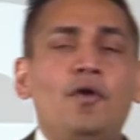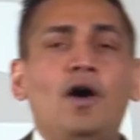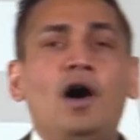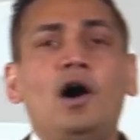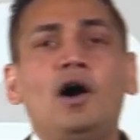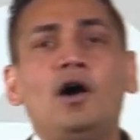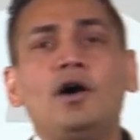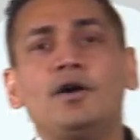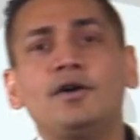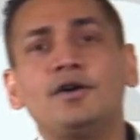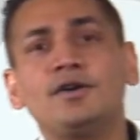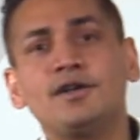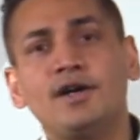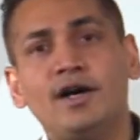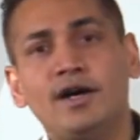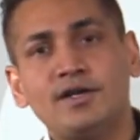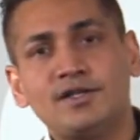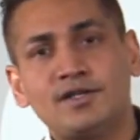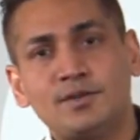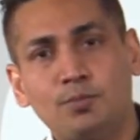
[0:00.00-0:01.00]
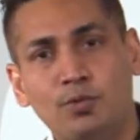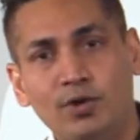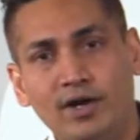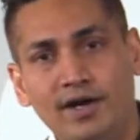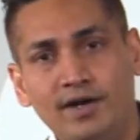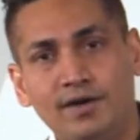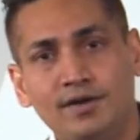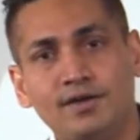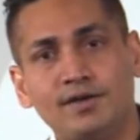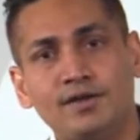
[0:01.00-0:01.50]
far
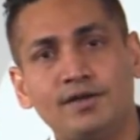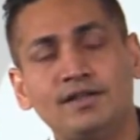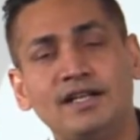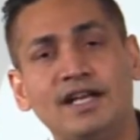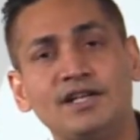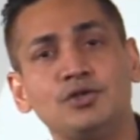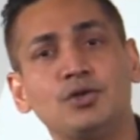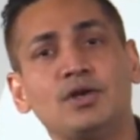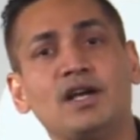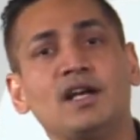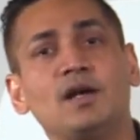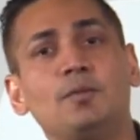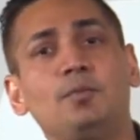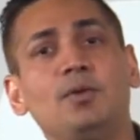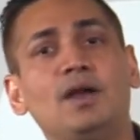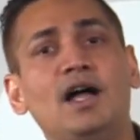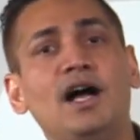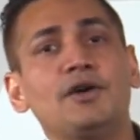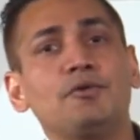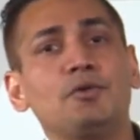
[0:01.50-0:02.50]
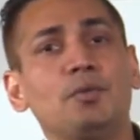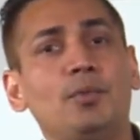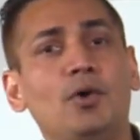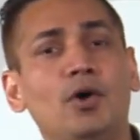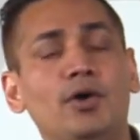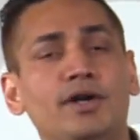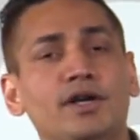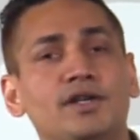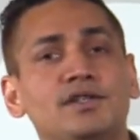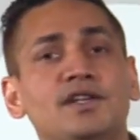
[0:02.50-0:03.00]
spread that you can apply
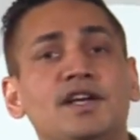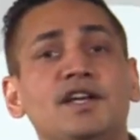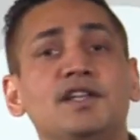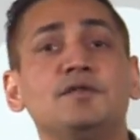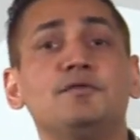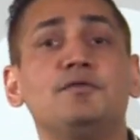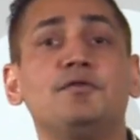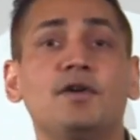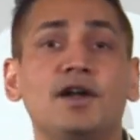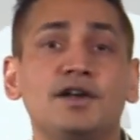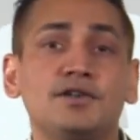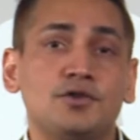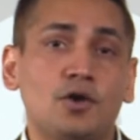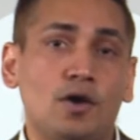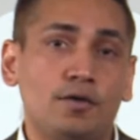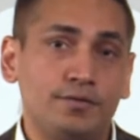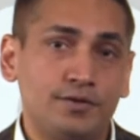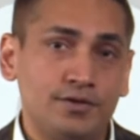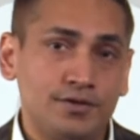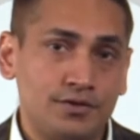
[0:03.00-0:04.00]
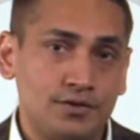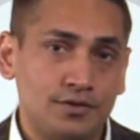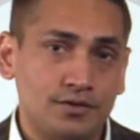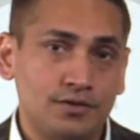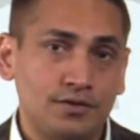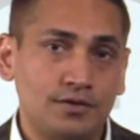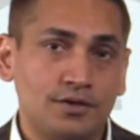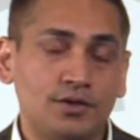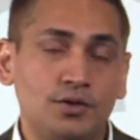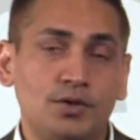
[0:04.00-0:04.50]
robotics in front office,
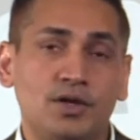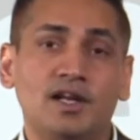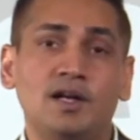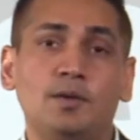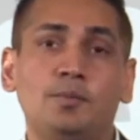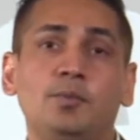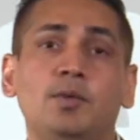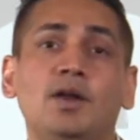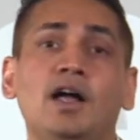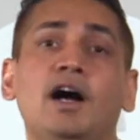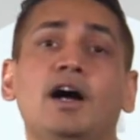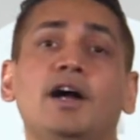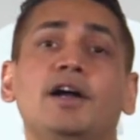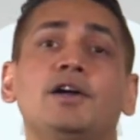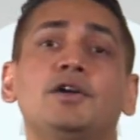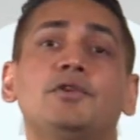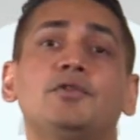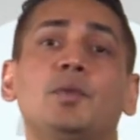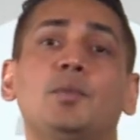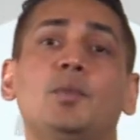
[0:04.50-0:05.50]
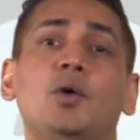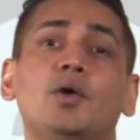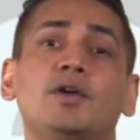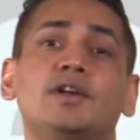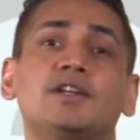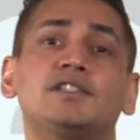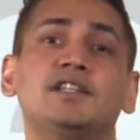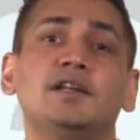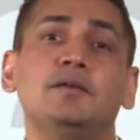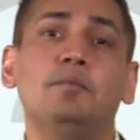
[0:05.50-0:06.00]
you can apply
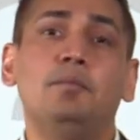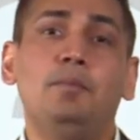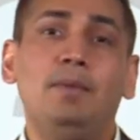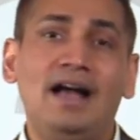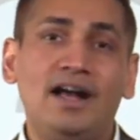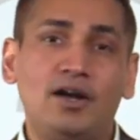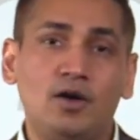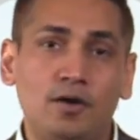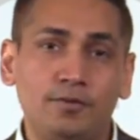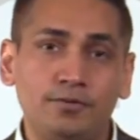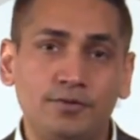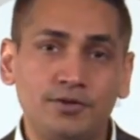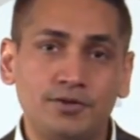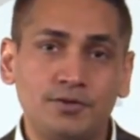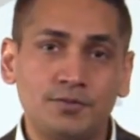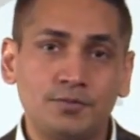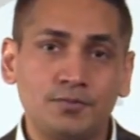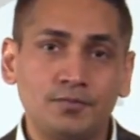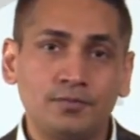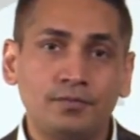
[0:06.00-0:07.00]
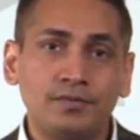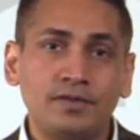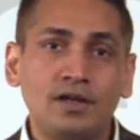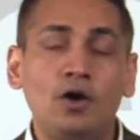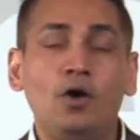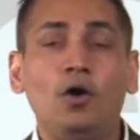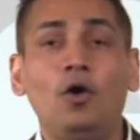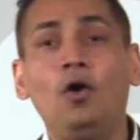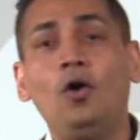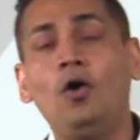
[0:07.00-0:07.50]
robotics in back office,
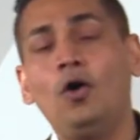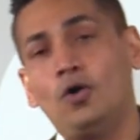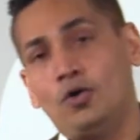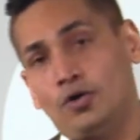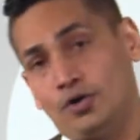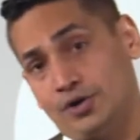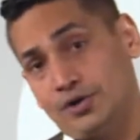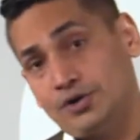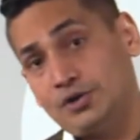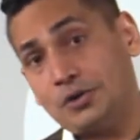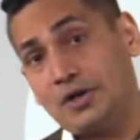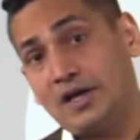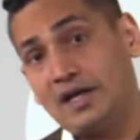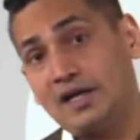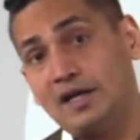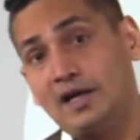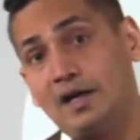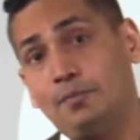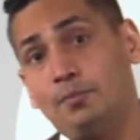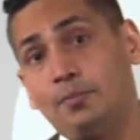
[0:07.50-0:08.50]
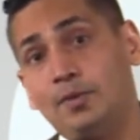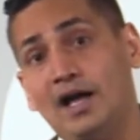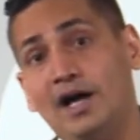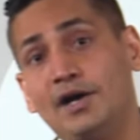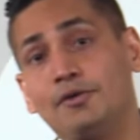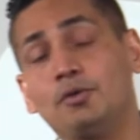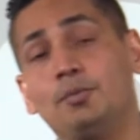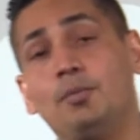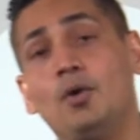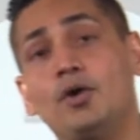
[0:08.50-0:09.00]
or you can
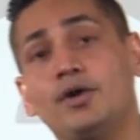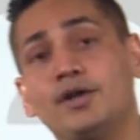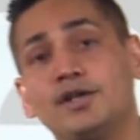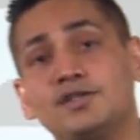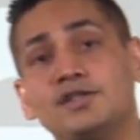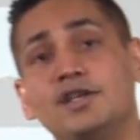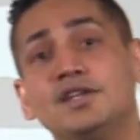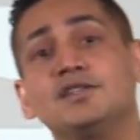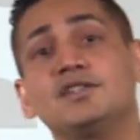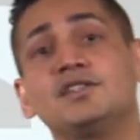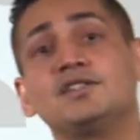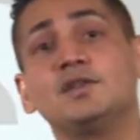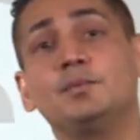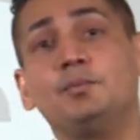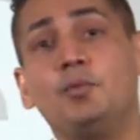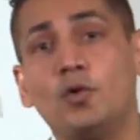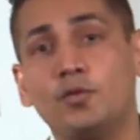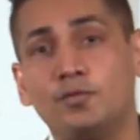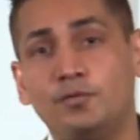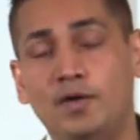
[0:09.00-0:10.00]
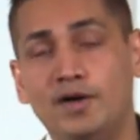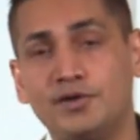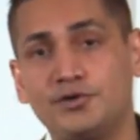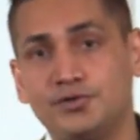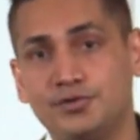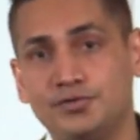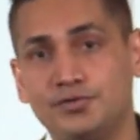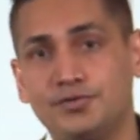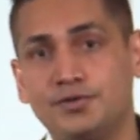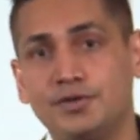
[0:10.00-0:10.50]
apply robotics in the support
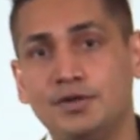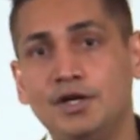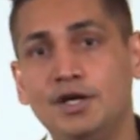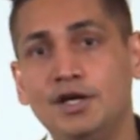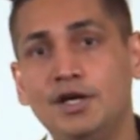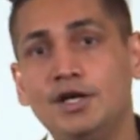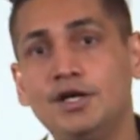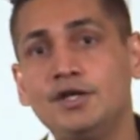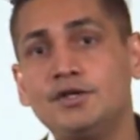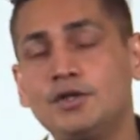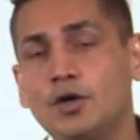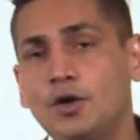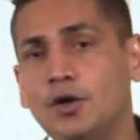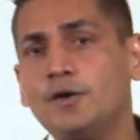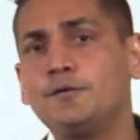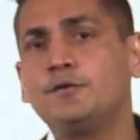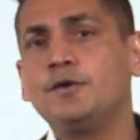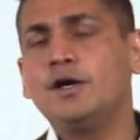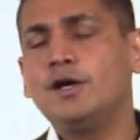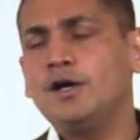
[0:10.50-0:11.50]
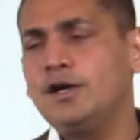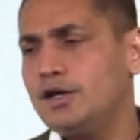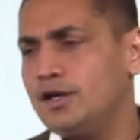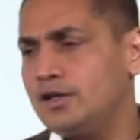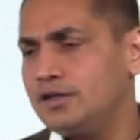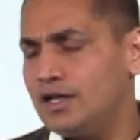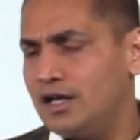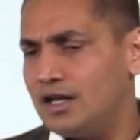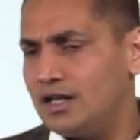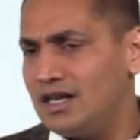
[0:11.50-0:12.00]
functions. So if
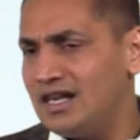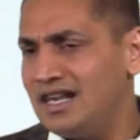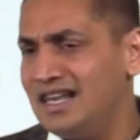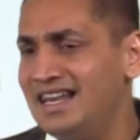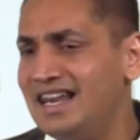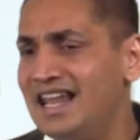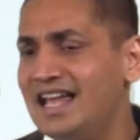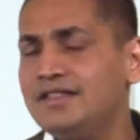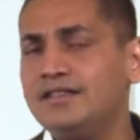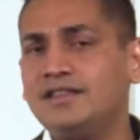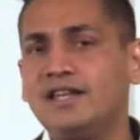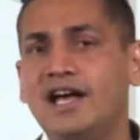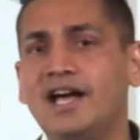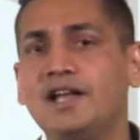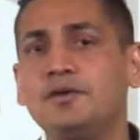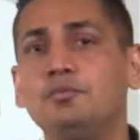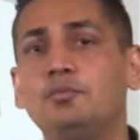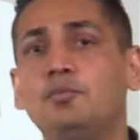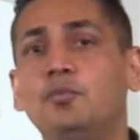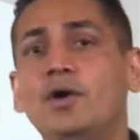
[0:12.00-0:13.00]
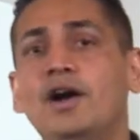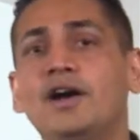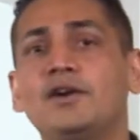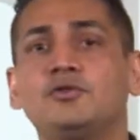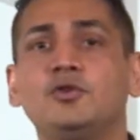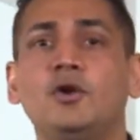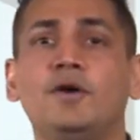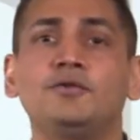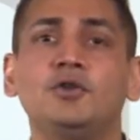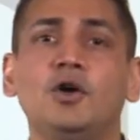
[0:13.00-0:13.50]
the length and
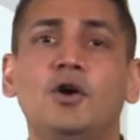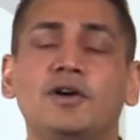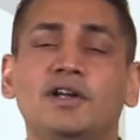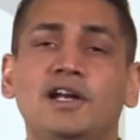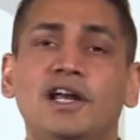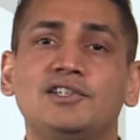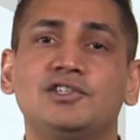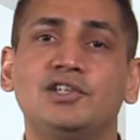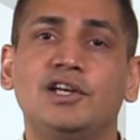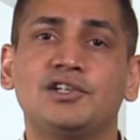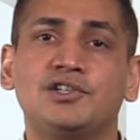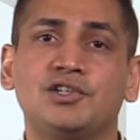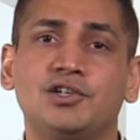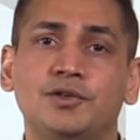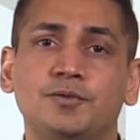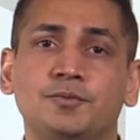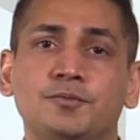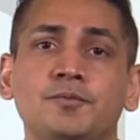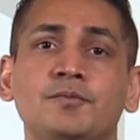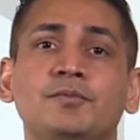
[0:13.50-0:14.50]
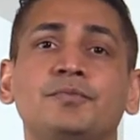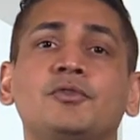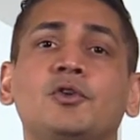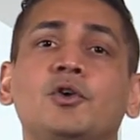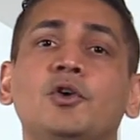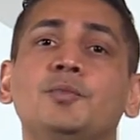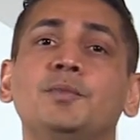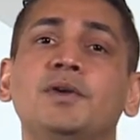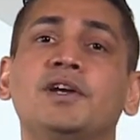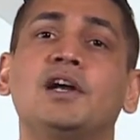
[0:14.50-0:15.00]
breadth of the organization
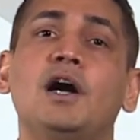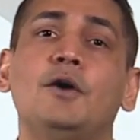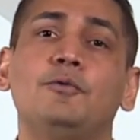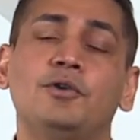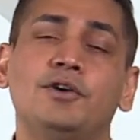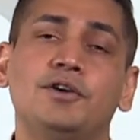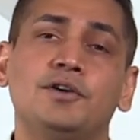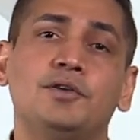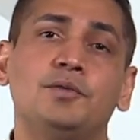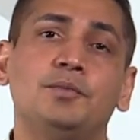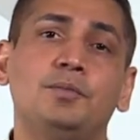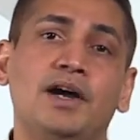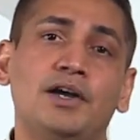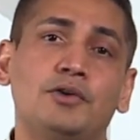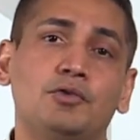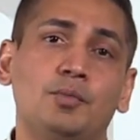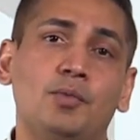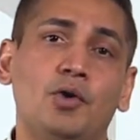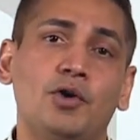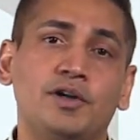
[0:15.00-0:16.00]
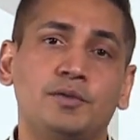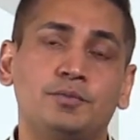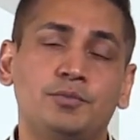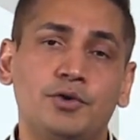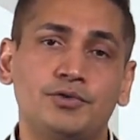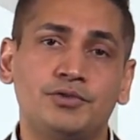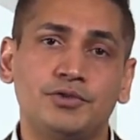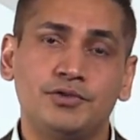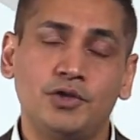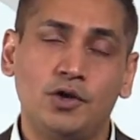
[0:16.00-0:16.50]
could be covered by robotic
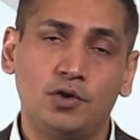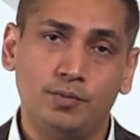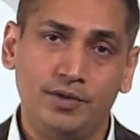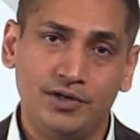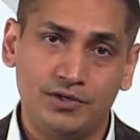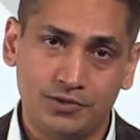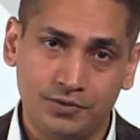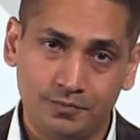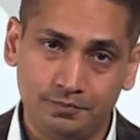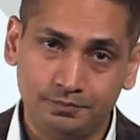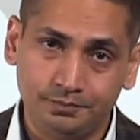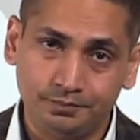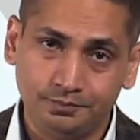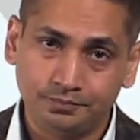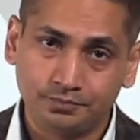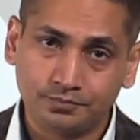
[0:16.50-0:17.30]
process automation.